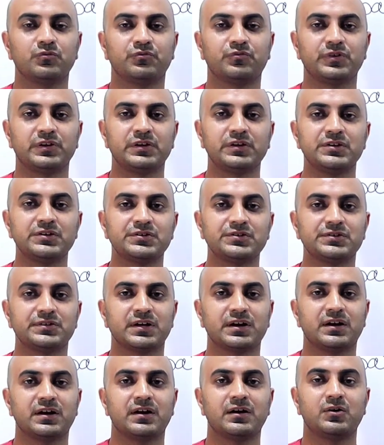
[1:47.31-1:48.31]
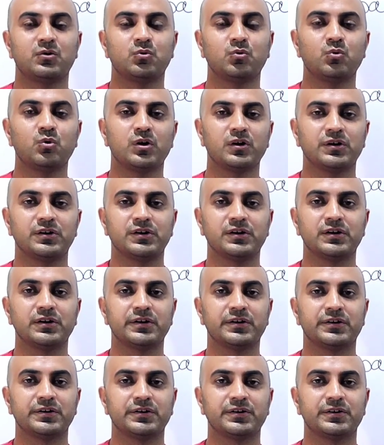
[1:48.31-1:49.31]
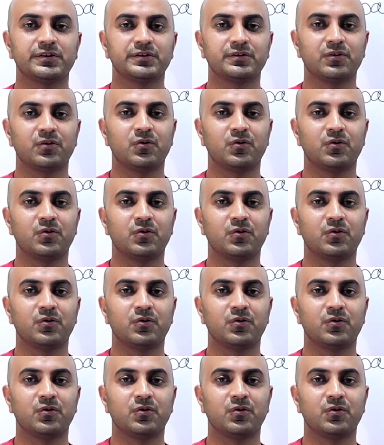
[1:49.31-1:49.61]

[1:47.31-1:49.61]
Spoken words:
finish the 200 liters